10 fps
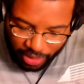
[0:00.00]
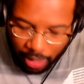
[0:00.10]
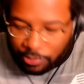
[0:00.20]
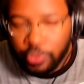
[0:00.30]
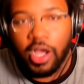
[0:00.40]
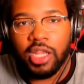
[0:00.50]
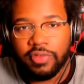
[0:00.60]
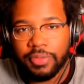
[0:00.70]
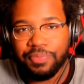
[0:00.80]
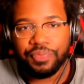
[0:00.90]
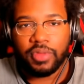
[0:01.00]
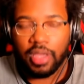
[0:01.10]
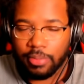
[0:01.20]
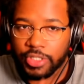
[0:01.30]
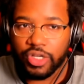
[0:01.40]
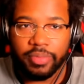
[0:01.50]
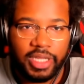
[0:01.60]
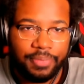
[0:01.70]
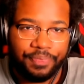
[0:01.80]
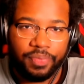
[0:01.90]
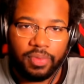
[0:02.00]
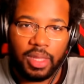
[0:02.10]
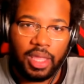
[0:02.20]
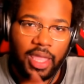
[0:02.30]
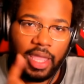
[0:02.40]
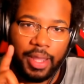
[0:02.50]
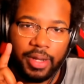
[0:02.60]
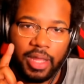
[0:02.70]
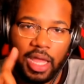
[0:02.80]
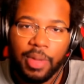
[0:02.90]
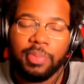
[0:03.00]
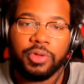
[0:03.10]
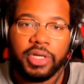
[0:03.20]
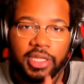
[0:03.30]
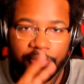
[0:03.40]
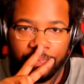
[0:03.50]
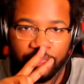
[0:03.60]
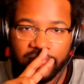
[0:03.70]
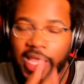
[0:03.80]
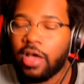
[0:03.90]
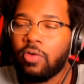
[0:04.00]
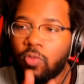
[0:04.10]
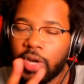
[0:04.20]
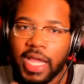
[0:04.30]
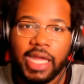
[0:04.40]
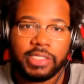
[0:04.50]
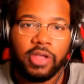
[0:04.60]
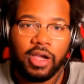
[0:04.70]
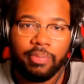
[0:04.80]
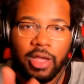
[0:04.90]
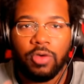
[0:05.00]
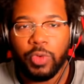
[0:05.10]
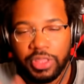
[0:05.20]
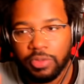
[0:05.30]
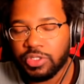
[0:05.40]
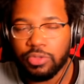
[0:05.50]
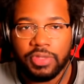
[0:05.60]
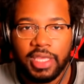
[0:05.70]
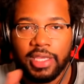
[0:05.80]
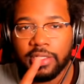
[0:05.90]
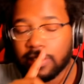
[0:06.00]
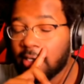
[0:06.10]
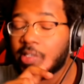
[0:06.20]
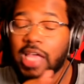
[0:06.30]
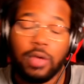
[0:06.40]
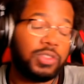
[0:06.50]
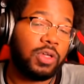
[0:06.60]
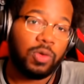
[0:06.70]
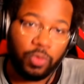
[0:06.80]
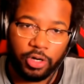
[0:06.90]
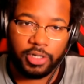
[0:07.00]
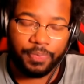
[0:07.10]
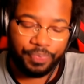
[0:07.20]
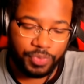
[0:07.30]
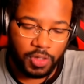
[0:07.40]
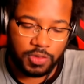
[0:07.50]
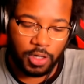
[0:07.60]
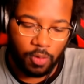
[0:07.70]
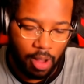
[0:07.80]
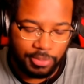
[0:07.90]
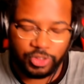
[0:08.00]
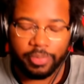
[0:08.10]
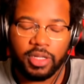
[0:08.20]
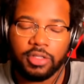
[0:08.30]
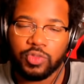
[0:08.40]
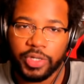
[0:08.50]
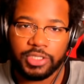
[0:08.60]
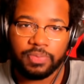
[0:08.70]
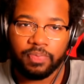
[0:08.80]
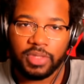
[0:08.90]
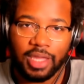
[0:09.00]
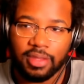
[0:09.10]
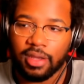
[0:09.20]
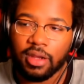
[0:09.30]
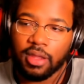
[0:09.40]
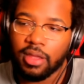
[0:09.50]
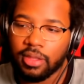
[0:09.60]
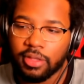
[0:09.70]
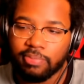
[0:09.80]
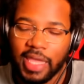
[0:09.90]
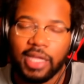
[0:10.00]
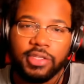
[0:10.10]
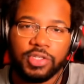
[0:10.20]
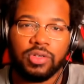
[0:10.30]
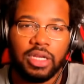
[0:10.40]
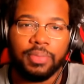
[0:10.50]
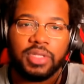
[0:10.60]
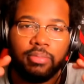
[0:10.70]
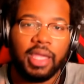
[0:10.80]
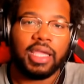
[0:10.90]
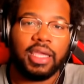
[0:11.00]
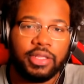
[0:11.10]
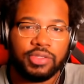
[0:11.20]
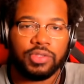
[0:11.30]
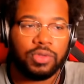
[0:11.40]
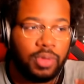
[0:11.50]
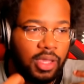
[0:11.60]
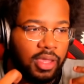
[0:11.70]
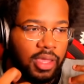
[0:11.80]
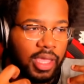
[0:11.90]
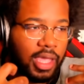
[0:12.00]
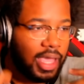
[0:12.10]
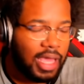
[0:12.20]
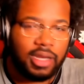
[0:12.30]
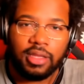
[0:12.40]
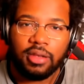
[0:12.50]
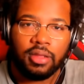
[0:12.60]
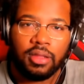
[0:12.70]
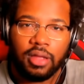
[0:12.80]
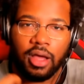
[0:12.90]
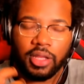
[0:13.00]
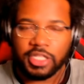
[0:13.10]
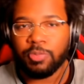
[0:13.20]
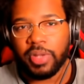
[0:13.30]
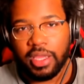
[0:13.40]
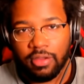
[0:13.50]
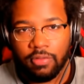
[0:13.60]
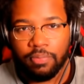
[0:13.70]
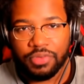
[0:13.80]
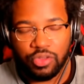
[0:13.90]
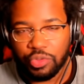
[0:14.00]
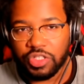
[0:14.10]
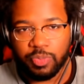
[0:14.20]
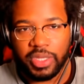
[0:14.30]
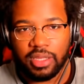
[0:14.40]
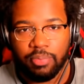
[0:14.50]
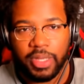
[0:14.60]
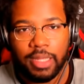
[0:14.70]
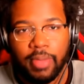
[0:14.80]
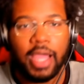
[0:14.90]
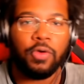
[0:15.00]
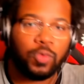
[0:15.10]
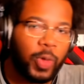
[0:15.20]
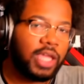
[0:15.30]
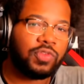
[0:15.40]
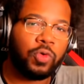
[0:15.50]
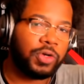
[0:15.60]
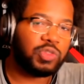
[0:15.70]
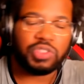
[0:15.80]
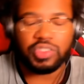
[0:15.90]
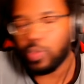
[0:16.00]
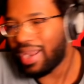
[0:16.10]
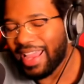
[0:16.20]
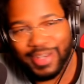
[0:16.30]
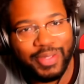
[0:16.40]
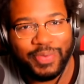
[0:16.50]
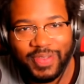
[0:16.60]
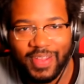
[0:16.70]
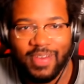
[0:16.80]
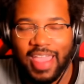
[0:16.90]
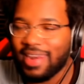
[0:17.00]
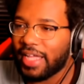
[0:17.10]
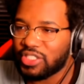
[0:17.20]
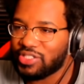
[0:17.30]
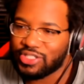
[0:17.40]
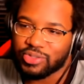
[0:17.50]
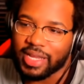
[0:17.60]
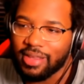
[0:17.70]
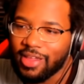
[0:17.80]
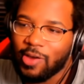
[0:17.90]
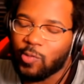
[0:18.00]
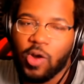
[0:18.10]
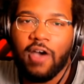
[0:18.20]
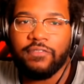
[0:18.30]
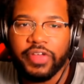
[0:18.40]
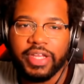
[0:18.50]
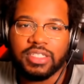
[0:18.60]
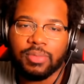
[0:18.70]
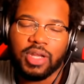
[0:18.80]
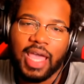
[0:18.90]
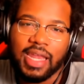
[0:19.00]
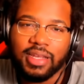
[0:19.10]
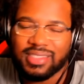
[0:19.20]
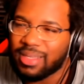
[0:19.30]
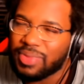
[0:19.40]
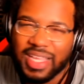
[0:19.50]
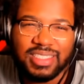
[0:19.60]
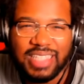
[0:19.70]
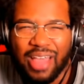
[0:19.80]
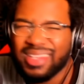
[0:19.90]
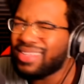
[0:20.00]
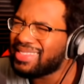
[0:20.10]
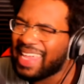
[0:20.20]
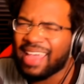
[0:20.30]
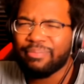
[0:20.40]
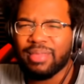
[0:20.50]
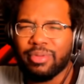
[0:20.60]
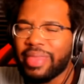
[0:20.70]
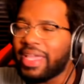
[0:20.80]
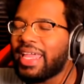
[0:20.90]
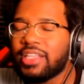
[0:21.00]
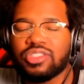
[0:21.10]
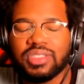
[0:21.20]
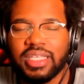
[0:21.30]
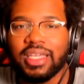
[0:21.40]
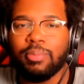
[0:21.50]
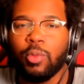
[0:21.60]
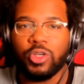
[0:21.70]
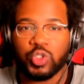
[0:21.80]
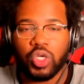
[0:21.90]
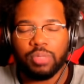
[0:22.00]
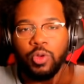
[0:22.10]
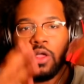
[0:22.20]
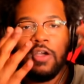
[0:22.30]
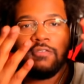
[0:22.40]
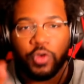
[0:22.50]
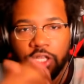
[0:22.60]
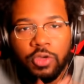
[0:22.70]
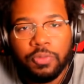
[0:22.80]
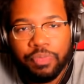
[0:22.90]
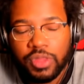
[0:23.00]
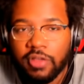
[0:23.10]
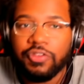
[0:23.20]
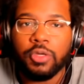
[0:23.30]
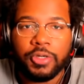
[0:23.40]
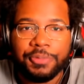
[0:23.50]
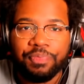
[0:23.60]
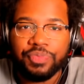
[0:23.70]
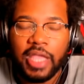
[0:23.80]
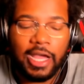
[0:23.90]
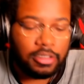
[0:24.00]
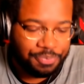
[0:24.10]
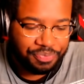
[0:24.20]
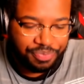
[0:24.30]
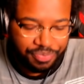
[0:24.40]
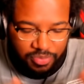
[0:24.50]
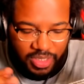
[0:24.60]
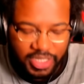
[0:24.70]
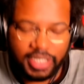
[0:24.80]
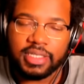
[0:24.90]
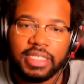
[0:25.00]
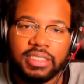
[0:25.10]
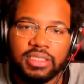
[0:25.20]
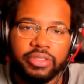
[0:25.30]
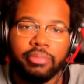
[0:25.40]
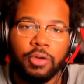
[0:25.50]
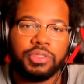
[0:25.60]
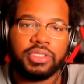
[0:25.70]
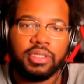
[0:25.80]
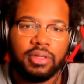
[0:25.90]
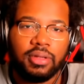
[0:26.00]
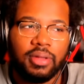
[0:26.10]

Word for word: I'm doing all of it. I'm streaming it and I'm uploading it. Now, what I got to talk about with those two things is how it's going to work. So I'm streaming it on Twitch and then them taking the streams and making it into a edited uh, let's play so to speak, but in my own way, of course, which is what I do. All right, not just straight raw footage. I'm gonna edit some things down a little tad bit, but make it interesting and more enjoyable for you, the viewer. Now, this is the most